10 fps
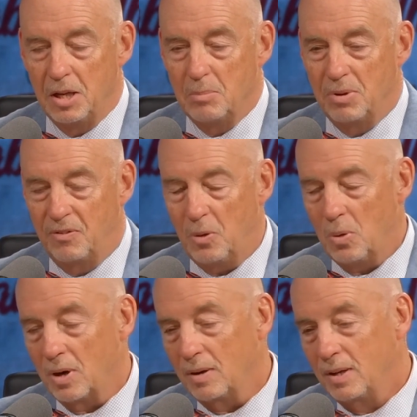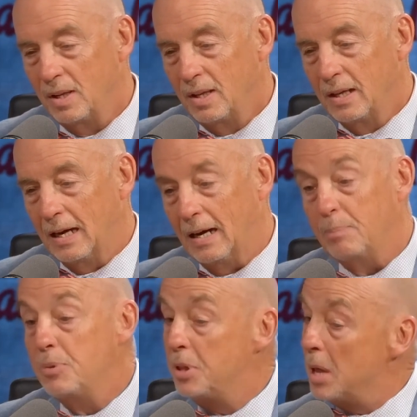before.
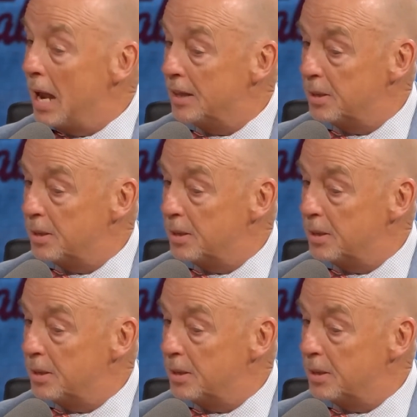At